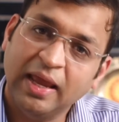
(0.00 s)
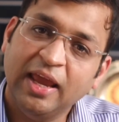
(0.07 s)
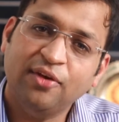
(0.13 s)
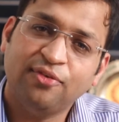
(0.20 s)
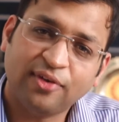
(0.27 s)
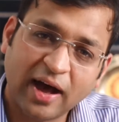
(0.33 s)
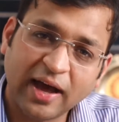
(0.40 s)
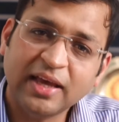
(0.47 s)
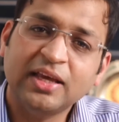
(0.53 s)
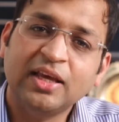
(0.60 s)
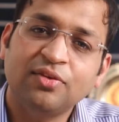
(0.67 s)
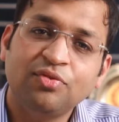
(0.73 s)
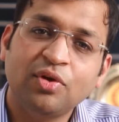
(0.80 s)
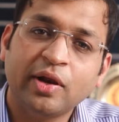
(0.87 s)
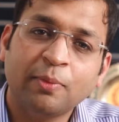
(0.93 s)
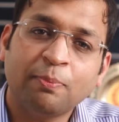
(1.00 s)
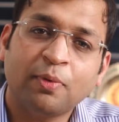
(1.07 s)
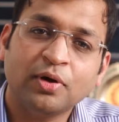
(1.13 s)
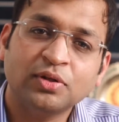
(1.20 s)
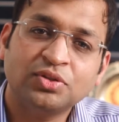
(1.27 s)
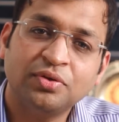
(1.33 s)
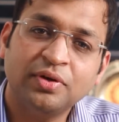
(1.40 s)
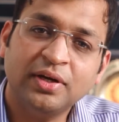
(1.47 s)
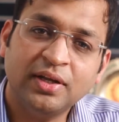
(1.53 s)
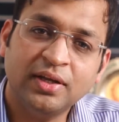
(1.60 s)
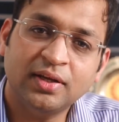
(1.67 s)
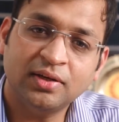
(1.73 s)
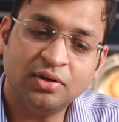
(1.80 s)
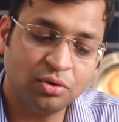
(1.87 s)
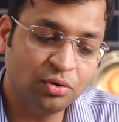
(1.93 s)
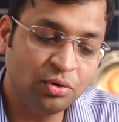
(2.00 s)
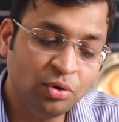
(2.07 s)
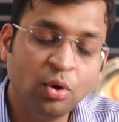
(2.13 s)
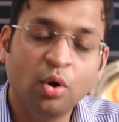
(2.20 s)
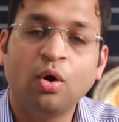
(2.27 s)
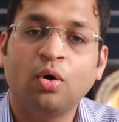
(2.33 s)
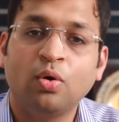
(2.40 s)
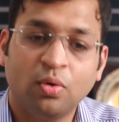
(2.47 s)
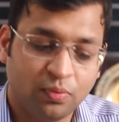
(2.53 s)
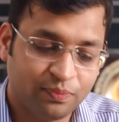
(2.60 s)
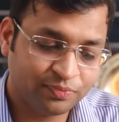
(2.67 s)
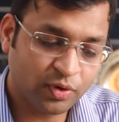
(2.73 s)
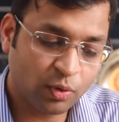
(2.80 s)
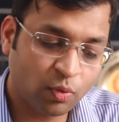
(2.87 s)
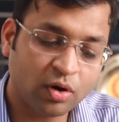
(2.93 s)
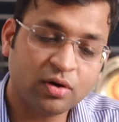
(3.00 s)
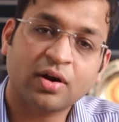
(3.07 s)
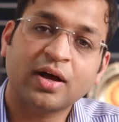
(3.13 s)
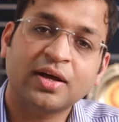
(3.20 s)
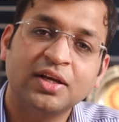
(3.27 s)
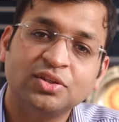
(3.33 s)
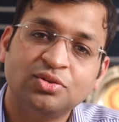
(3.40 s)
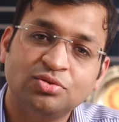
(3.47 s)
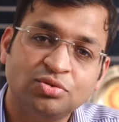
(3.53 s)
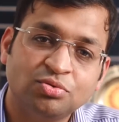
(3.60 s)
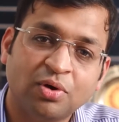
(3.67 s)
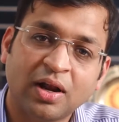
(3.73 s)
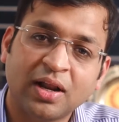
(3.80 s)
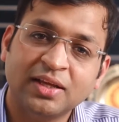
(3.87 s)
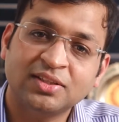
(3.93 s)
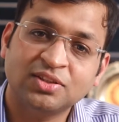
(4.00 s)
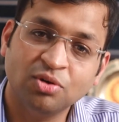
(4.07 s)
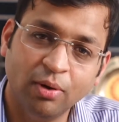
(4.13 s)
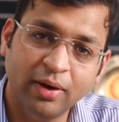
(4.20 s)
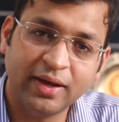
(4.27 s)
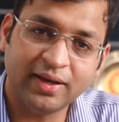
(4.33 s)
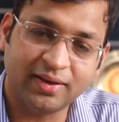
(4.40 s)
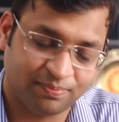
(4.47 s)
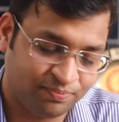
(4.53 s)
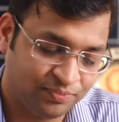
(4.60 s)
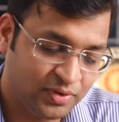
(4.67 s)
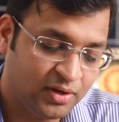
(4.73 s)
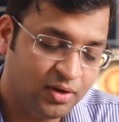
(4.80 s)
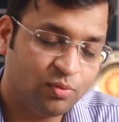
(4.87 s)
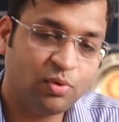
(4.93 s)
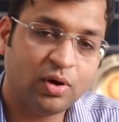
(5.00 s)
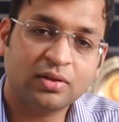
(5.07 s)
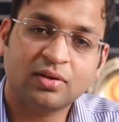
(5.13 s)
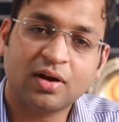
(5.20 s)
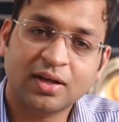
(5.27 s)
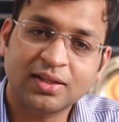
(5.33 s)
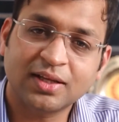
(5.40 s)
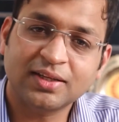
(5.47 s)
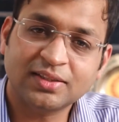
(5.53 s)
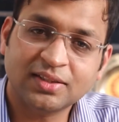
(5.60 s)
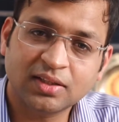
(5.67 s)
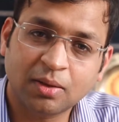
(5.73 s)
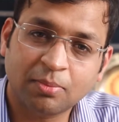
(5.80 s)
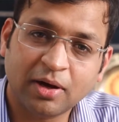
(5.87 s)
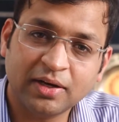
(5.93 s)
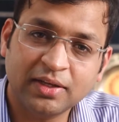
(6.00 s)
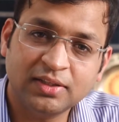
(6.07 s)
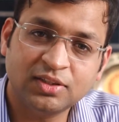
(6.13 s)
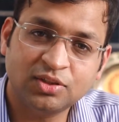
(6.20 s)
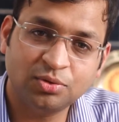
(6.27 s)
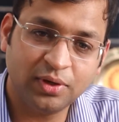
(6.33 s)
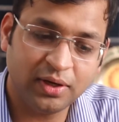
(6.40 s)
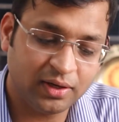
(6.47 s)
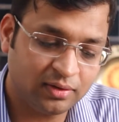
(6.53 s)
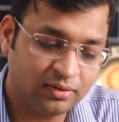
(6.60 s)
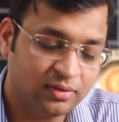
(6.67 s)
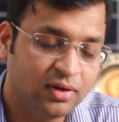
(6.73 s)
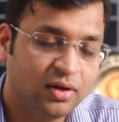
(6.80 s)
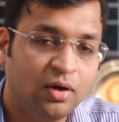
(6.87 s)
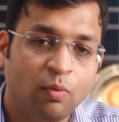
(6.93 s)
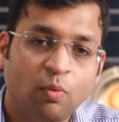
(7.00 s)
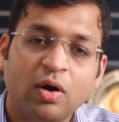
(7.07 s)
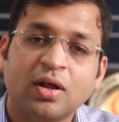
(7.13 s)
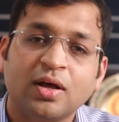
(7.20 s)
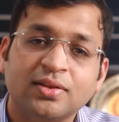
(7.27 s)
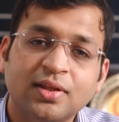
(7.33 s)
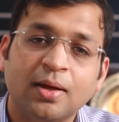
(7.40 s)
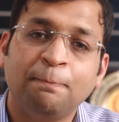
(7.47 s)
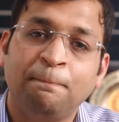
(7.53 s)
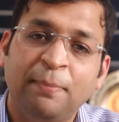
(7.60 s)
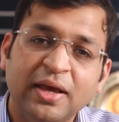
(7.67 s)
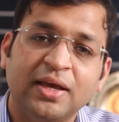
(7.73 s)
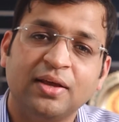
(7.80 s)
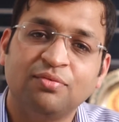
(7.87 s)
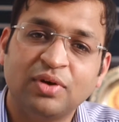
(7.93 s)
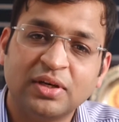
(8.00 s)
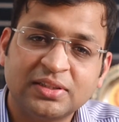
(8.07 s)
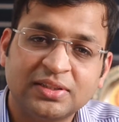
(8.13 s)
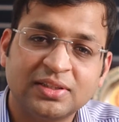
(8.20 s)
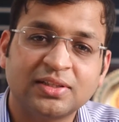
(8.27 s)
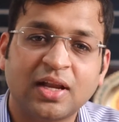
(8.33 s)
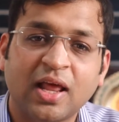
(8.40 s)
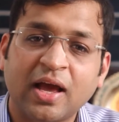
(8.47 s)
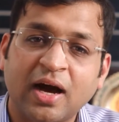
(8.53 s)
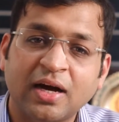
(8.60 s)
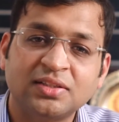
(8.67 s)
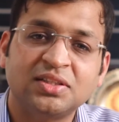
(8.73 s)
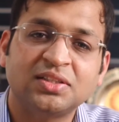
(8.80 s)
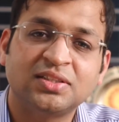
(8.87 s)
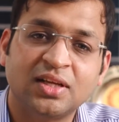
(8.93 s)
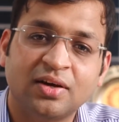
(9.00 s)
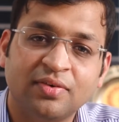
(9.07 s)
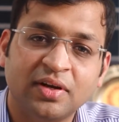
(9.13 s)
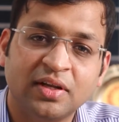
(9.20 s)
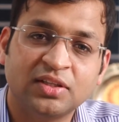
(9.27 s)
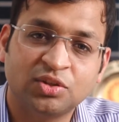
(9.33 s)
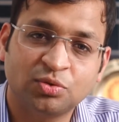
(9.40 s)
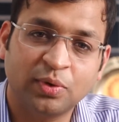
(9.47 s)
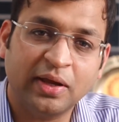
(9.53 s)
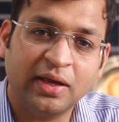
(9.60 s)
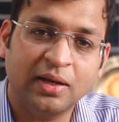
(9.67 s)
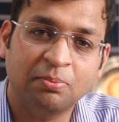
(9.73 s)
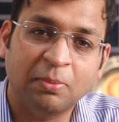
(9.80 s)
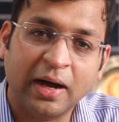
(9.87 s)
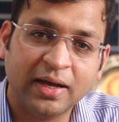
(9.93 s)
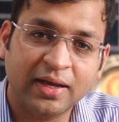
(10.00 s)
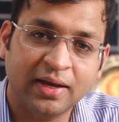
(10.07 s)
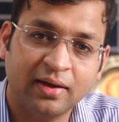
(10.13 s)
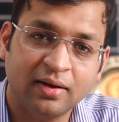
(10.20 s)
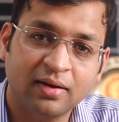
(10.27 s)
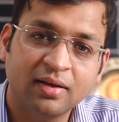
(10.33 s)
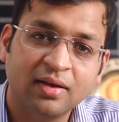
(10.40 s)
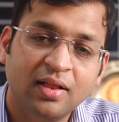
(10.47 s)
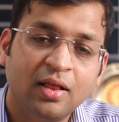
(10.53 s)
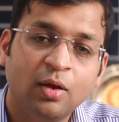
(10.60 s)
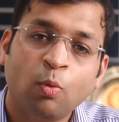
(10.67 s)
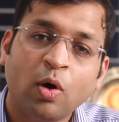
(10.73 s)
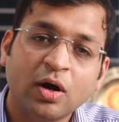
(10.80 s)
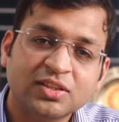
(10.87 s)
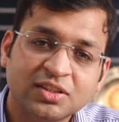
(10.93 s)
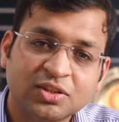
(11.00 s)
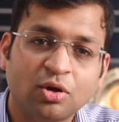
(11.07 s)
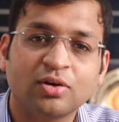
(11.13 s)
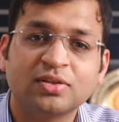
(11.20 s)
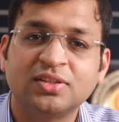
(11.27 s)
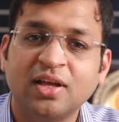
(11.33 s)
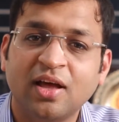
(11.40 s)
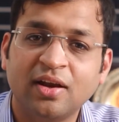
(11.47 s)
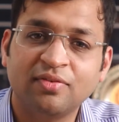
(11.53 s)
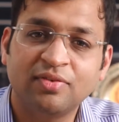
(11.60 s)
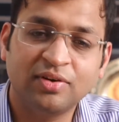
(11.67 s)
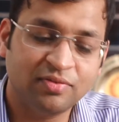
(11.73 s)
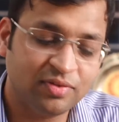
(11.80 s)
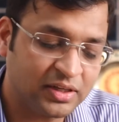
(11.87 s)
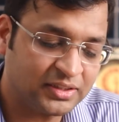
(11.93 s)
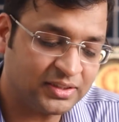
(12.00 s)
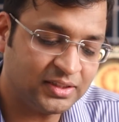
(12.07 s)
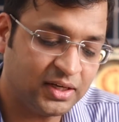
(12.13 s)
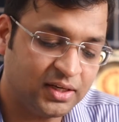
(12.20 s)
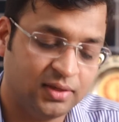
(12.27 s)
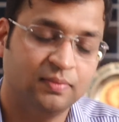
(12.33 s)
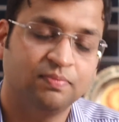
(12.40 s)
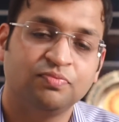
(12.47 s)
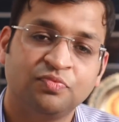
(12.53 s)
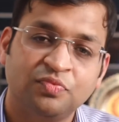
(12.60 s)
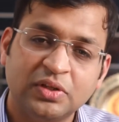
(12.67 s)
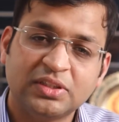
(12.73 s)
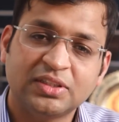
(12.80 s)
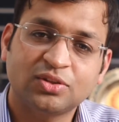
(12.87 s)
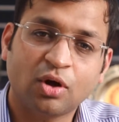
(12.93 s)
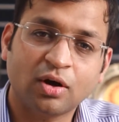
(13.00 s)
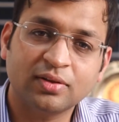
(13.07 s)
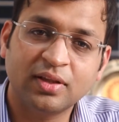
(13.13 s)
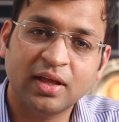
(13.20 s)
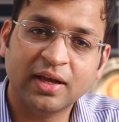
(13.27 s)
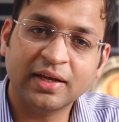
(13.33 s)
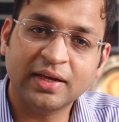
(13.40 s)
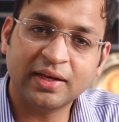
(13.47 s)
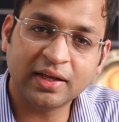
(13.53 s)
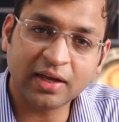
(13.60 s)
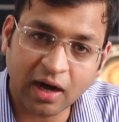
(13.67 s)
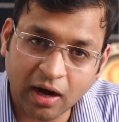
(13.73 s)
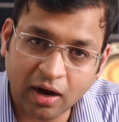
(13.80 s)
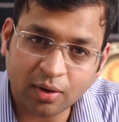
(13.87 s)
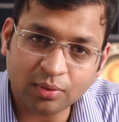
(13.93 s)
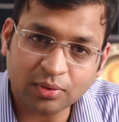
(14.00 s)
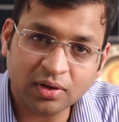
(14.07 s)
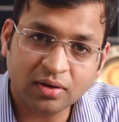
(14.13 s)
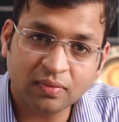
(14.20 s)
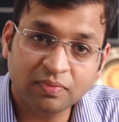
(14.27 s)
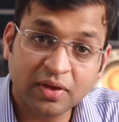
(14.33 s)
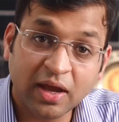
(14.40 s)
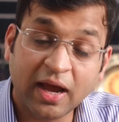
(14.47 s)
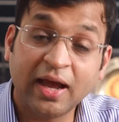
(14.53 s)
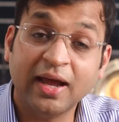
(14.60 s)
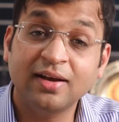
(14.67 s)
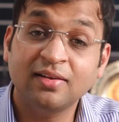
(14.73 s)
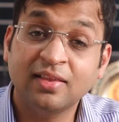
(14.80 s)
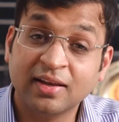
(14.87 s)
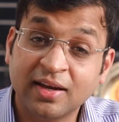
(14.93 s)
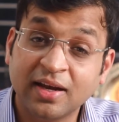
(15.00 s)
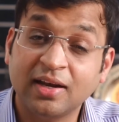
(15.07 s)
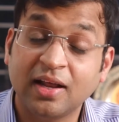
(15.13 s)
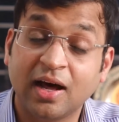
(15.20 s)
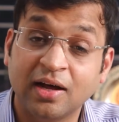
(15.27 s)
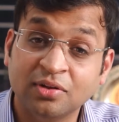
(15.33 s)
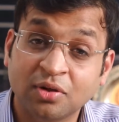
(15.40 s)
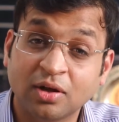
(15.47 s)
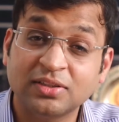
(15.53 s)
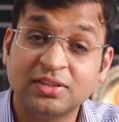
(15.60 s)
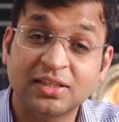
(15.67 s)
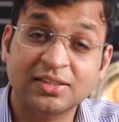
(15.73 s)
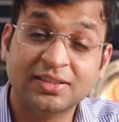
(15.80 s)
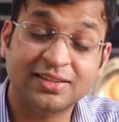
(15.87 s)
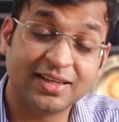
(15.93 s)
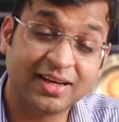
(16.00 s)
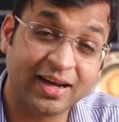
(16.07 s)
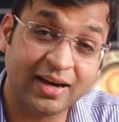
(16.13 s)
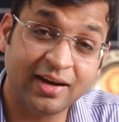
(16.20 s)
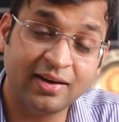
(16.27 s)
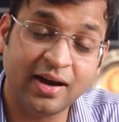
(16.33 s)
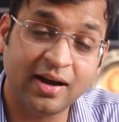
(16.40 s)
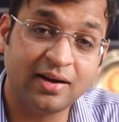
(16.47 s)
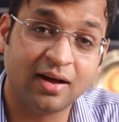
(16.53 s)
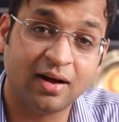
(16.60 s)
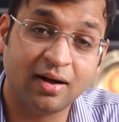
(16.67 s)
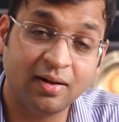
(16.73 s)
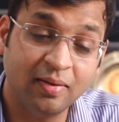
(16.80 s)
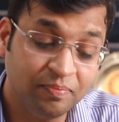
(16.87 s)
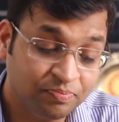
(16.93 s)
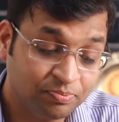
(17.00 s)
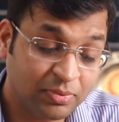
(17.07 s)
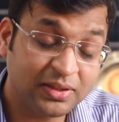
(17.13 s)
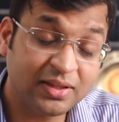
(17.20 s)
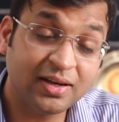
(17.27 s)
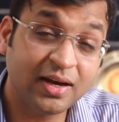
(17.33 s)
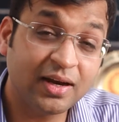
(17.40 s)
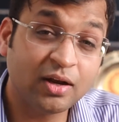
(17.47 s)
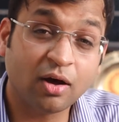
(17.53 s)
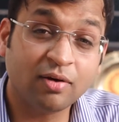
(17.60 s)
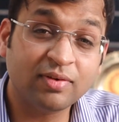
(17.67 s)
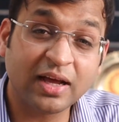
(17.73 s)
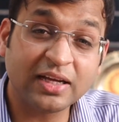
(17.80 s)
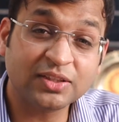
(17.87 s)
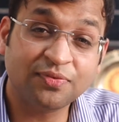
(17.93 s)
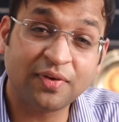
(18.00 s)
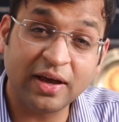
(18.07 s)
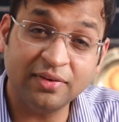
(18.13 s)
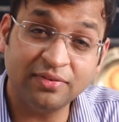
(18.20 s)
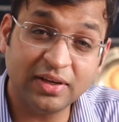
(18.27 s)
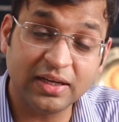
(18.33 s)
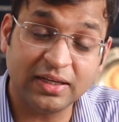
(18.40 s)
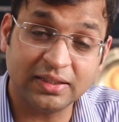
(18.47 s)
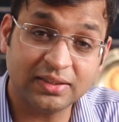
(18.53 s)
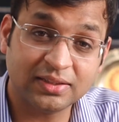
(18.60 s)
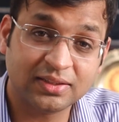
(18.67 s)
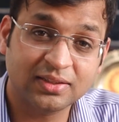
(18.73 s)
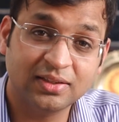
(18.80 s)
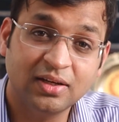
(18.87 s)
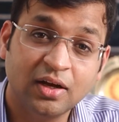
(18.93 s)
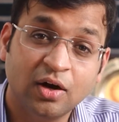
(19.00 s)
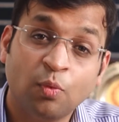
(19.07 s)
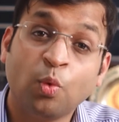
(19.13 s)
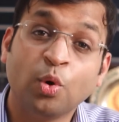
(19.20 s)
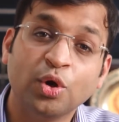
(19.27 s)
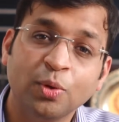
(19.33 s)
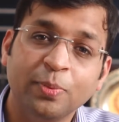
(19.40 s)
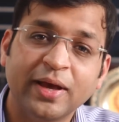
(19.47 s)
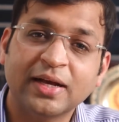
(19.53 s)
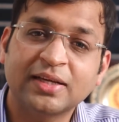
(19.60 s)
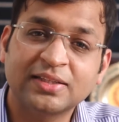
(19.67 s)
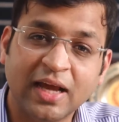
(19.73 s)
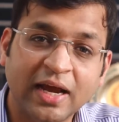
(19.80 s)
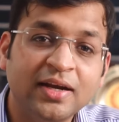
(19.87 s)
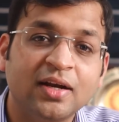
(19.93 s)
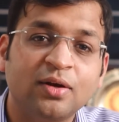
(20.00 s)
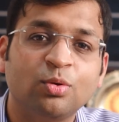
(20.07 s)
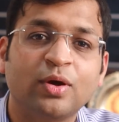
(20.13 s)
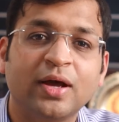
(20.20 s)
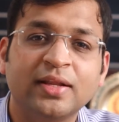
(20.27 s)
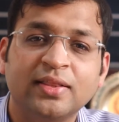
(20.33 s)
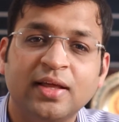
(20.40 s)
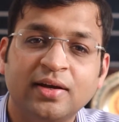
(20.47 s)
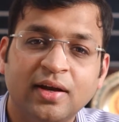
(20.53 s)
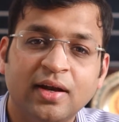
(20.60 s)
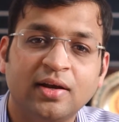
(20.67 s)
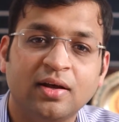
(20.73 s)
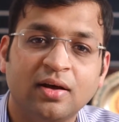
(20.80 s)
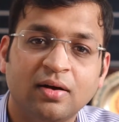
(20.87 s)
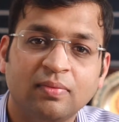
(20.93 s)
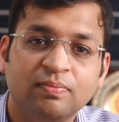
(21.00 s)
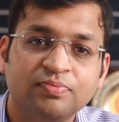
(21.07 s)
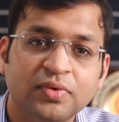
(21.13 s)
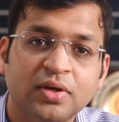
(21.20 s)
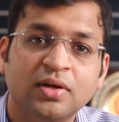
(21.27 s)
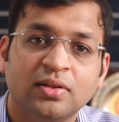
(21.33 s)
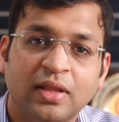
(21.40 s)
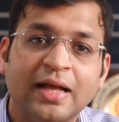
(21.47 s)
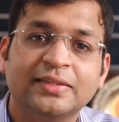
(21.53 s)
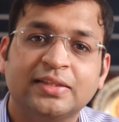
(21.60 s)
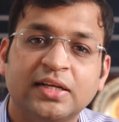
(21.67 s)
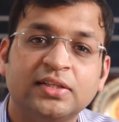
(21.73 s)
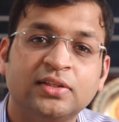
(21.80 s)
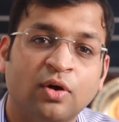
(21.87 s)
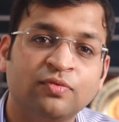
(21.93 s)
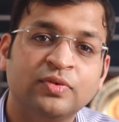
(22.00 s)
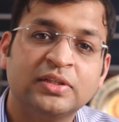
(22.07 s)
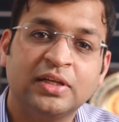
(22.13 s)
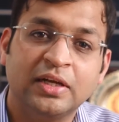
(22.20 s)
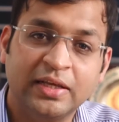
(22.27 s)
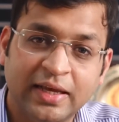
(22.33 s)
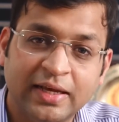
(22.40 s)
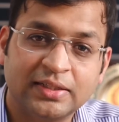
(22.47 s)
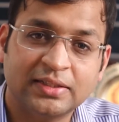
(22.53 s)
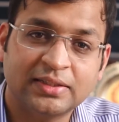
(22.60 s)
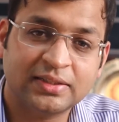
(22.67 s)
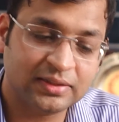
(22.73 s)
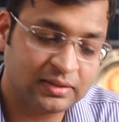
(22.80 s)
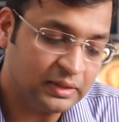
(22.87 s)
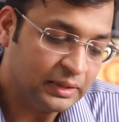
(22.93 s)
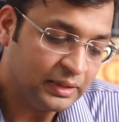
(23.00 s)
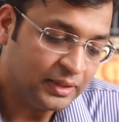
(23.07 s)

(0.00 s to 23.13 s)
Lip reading: If I give you an opportunity to know what Rakesh Jhunjhunwala is doing, what Radhakishan Damani is doing, what other big investors like Ashish Dhawan is doing in market, what stocks they are invested, which stock they are getting out, and the data, not just the current data, but the data of last 5 years, would you be excited to get that data? The answer is obviously yes.